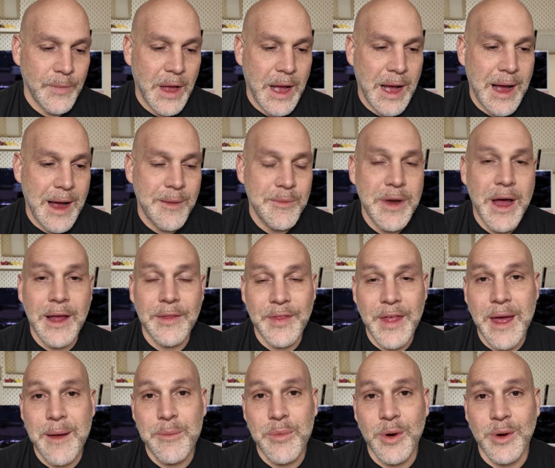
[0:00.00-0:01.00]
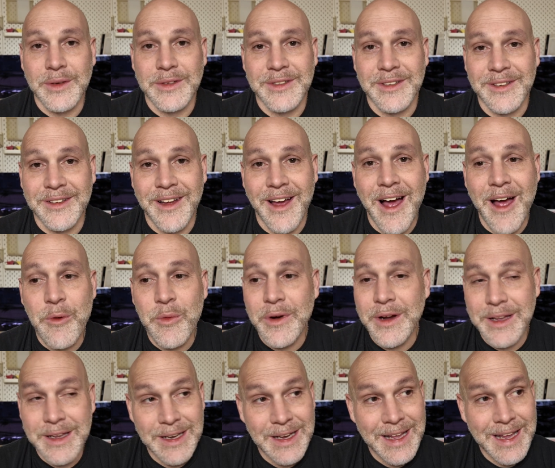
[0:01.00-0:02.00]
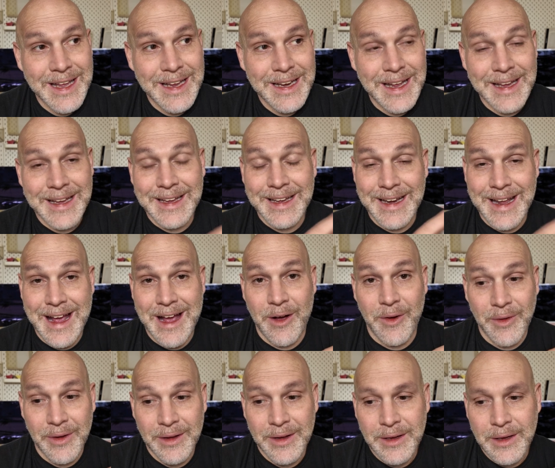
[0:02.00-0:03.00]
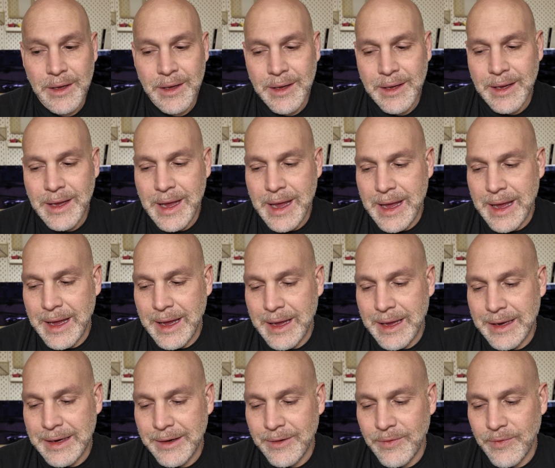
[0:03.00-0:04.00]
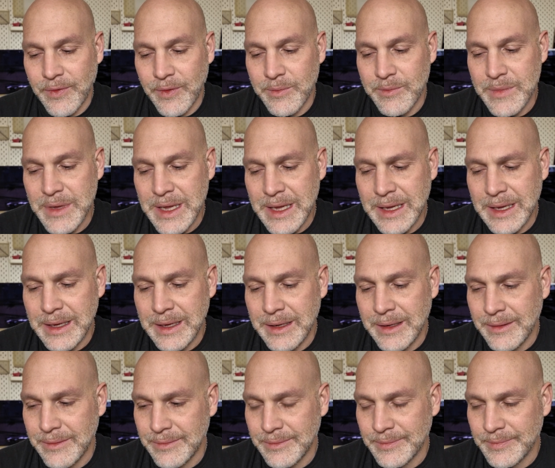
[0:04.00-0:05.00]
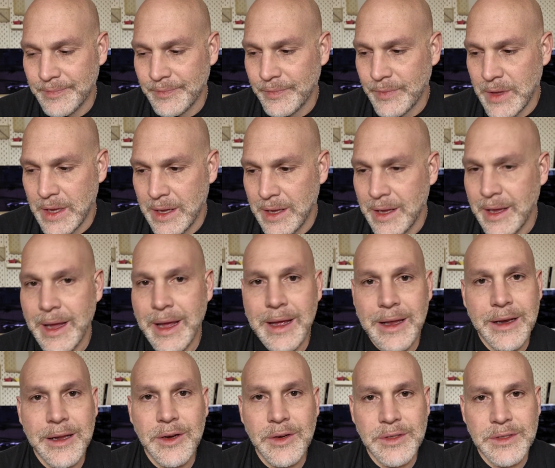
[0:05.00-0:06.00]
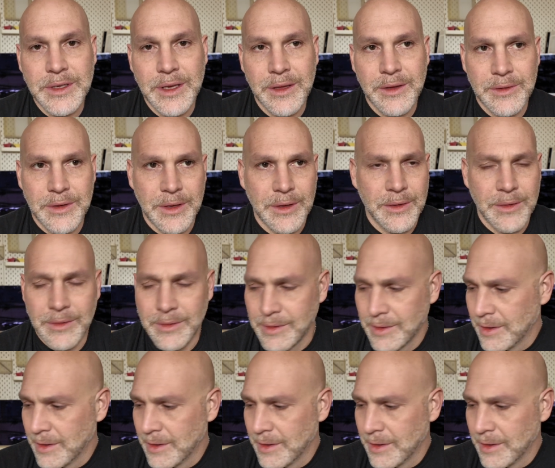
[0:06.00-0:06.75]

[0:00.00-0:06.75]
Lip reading: I'm not that person. I want to get in and get out. And for me, and here's the other deal.